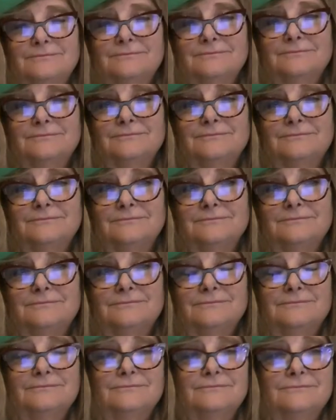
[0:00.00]

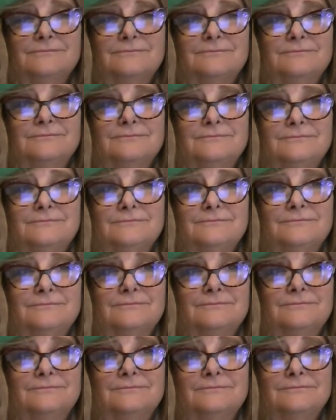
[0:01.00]

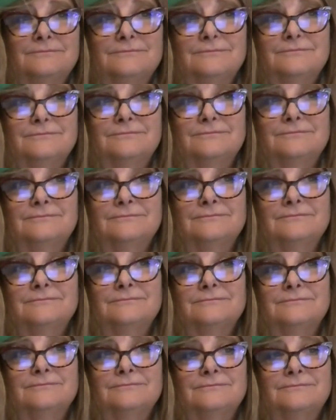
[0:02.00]

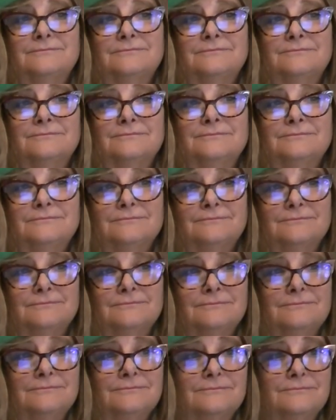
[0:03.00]

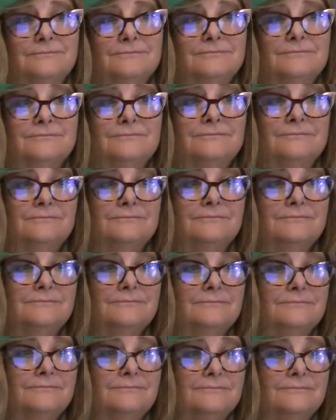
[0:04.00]

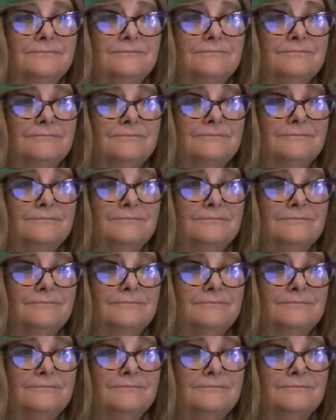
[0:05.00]
The person shown says nothing.